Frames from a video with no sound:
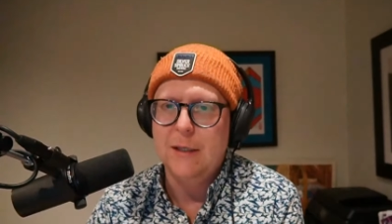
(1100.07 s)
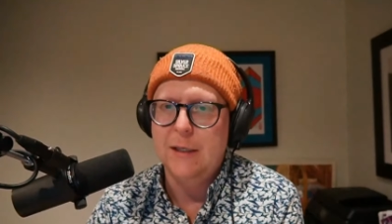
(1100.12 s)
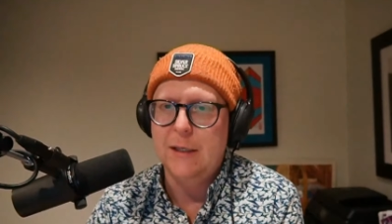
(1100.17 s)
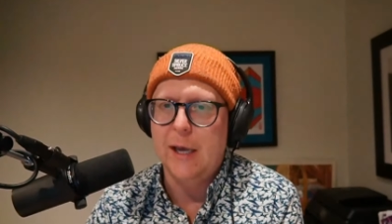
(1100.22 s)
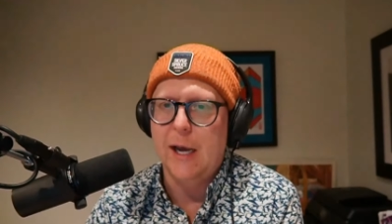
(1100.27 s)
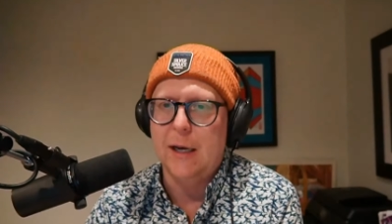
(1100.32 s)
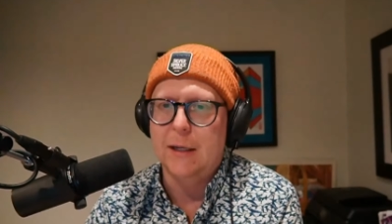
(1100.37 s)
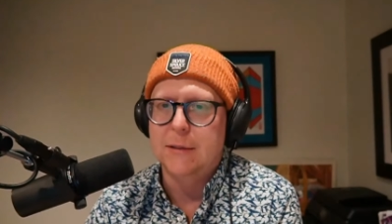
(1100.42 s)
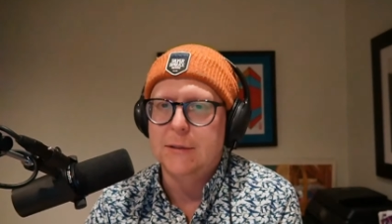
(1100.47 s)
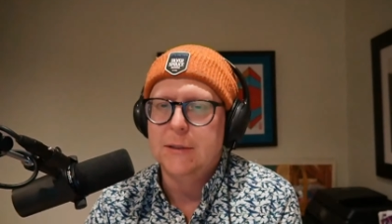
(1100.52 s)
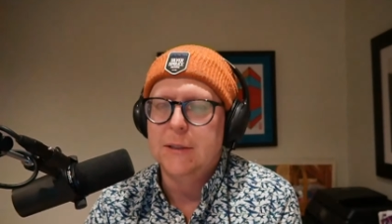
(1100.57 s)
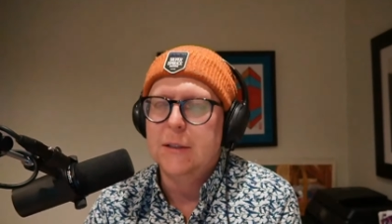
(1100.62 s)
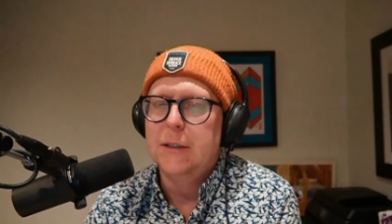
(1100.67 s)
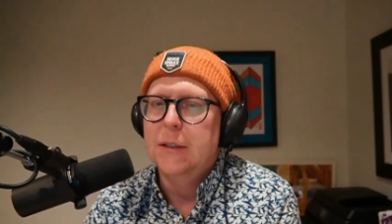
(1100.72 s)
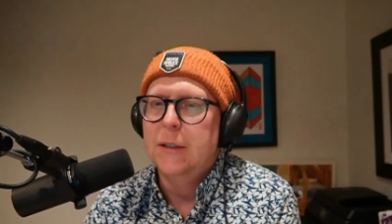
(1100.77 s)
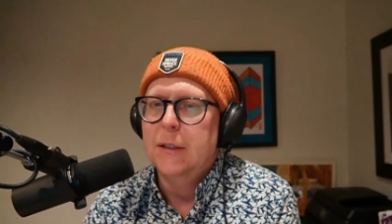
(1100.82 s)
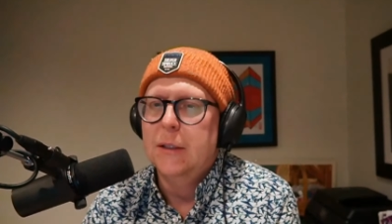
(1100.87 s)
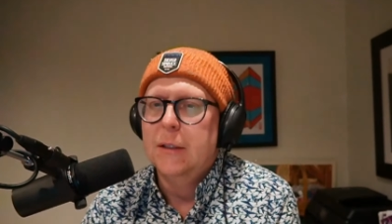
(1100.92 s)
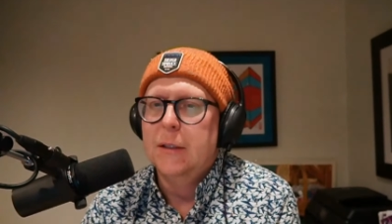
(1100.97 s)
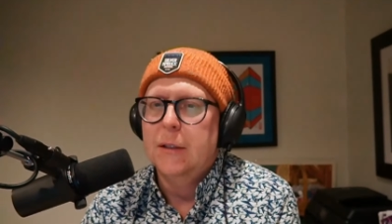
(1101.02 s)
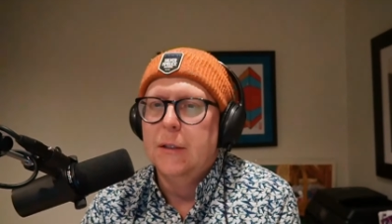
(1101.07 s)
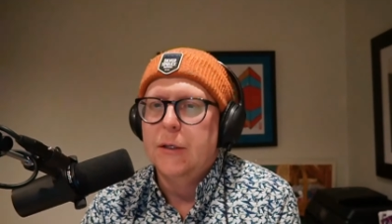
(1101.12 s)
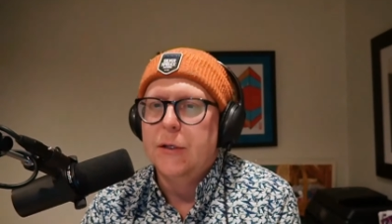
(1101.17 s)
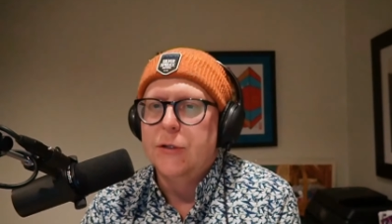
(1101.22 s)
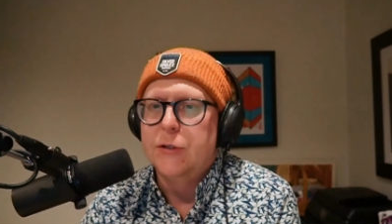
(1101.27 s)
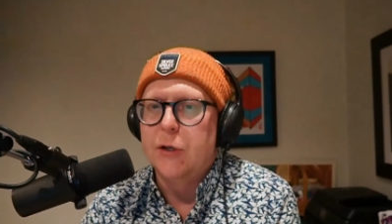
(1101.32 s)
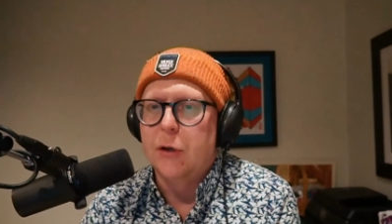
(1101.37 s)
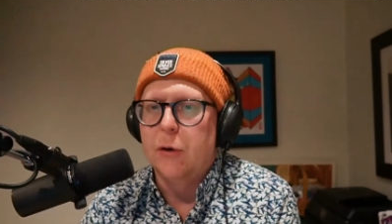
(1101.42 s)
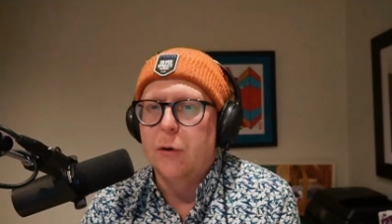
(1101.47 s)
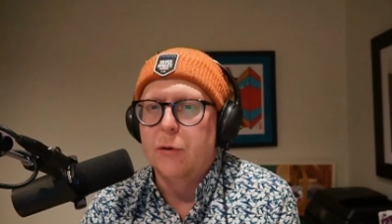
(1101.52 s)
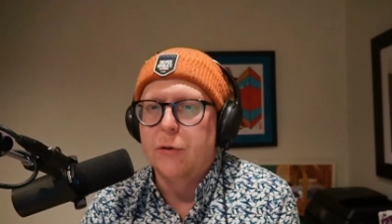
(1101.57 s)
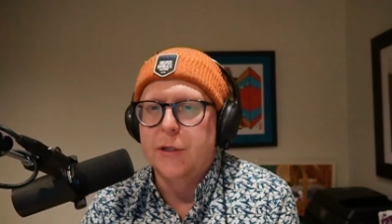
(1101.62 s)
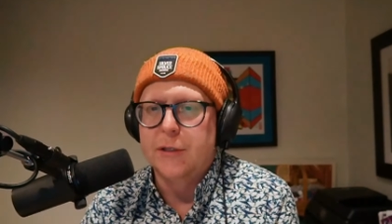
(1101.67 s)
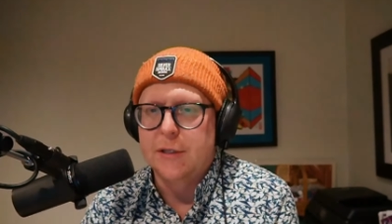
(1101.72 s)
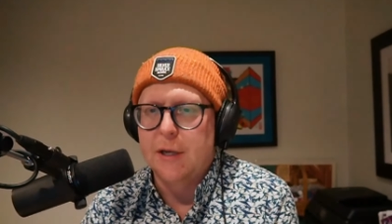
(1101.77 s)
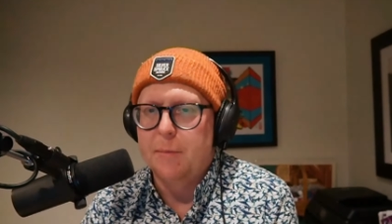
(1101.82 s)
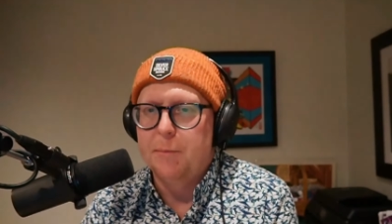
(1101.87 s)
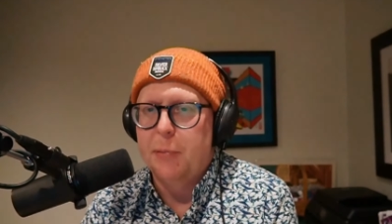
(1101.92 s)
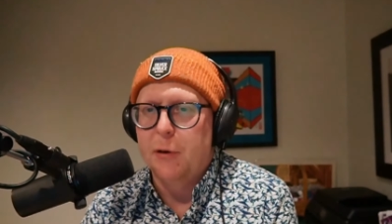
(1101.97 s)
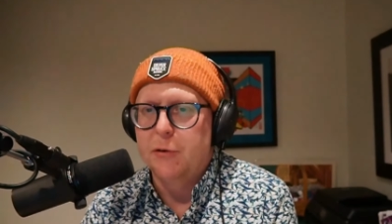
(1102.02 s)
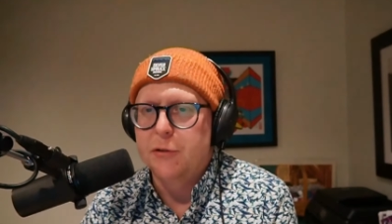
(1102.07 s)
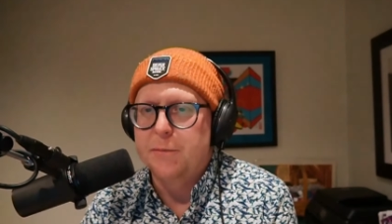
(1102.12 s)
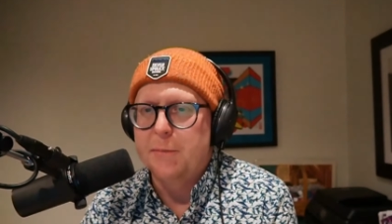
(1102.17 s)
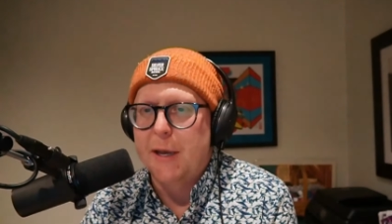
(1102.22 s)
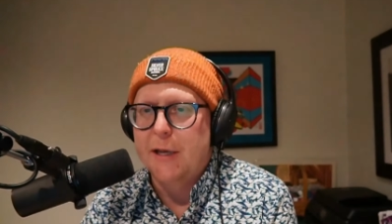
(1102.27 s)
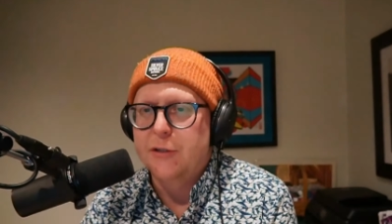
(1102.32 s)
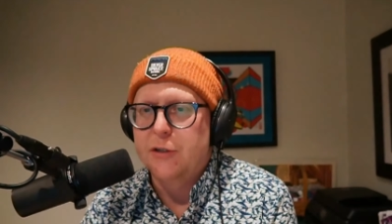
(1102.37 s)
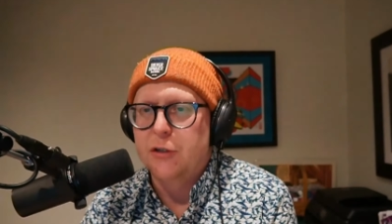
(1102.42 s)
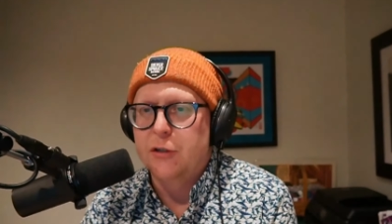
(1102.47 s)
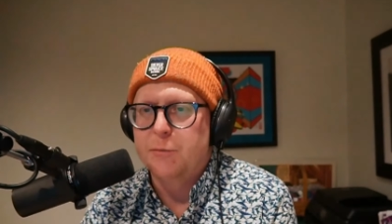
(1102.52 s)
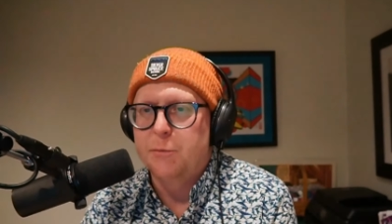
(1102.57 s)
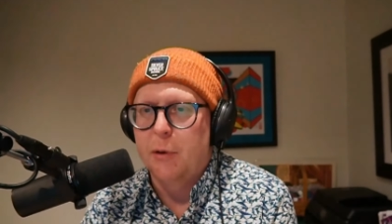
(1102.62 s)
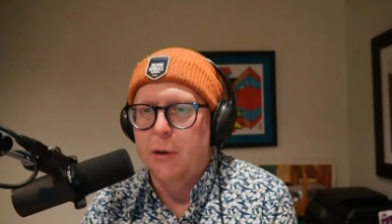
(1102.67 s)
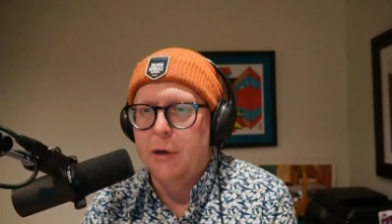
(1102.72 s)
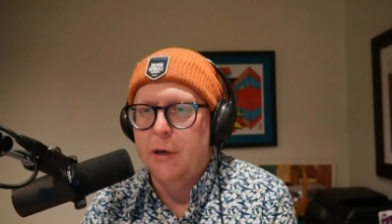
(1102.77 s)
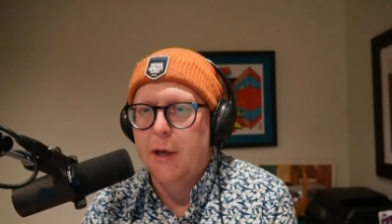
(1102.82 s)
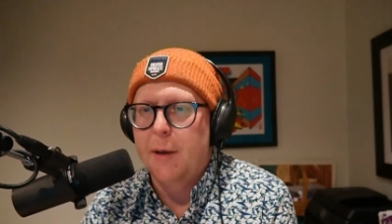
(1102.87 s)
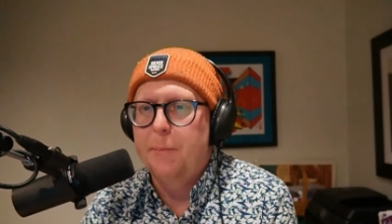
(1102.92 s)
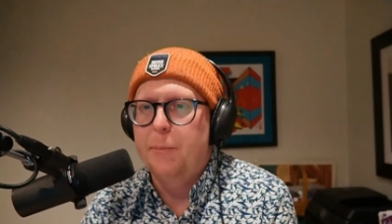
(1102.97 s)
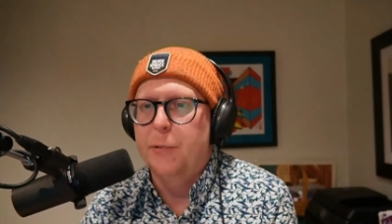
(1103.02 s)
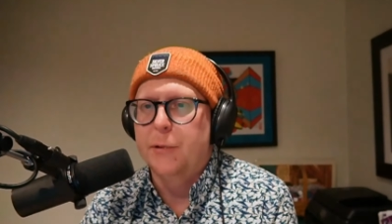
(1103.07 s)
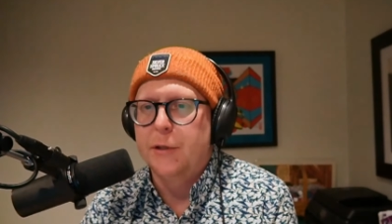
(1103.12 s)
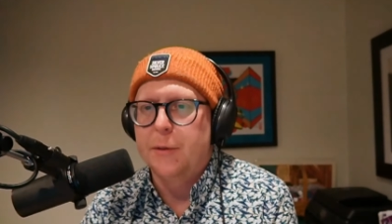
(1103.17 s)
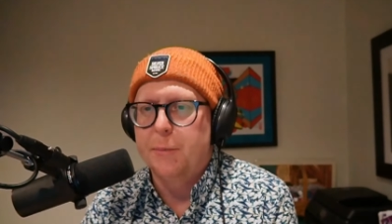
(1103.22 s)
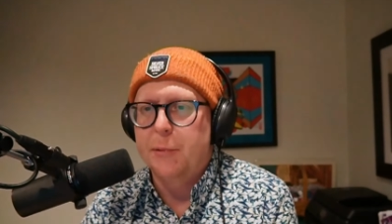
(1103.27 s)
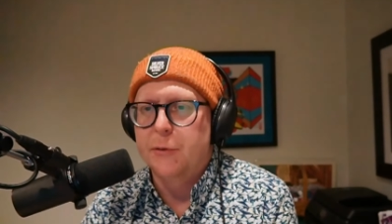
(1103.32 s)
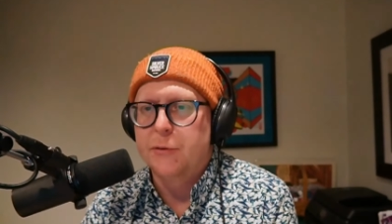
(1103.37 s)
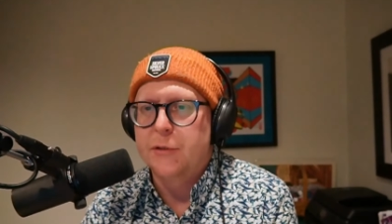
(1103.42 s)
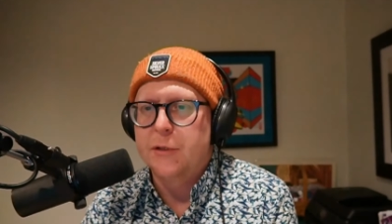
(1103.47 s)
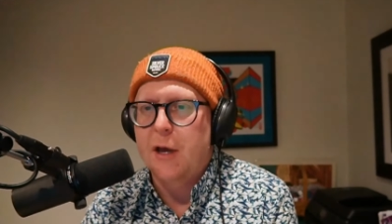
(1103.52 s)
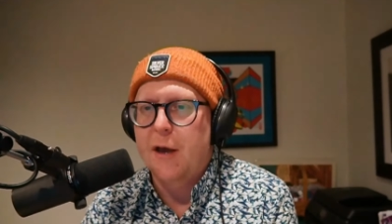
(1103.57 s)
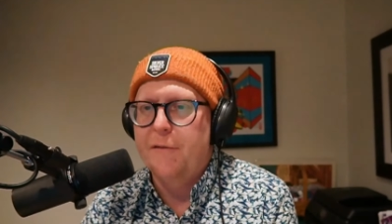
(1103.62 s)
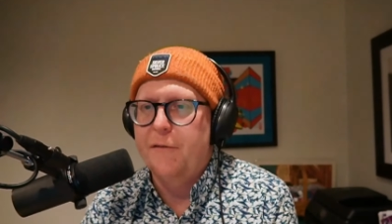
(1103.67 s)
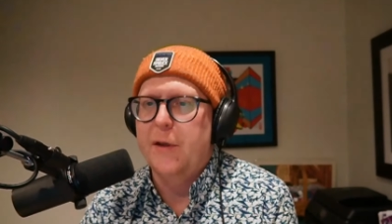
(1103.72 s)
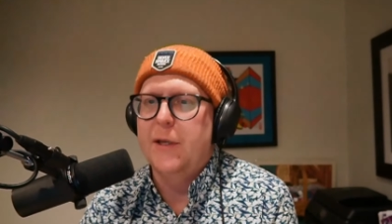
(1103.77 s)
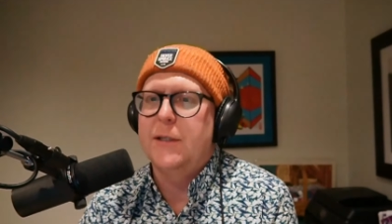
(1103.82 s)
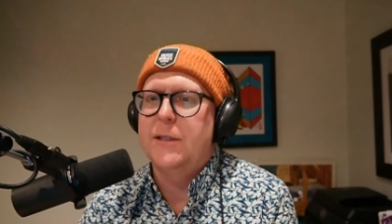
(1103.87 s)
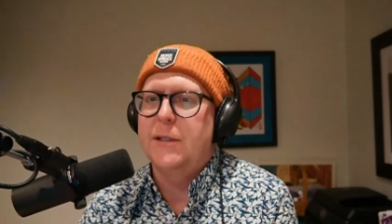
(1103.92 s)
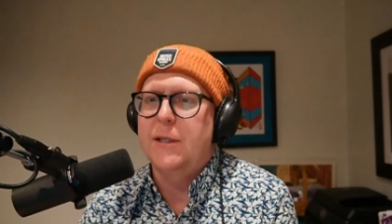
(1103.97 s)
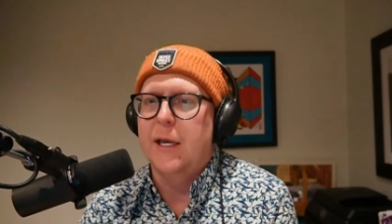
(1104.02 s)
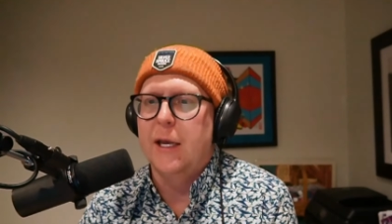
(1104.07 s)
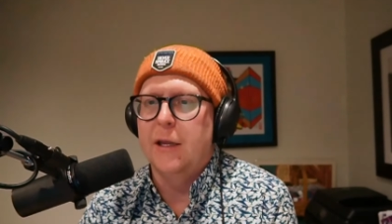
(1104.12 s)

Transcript: Yeah. So the sub postmasters brought it up with the post office,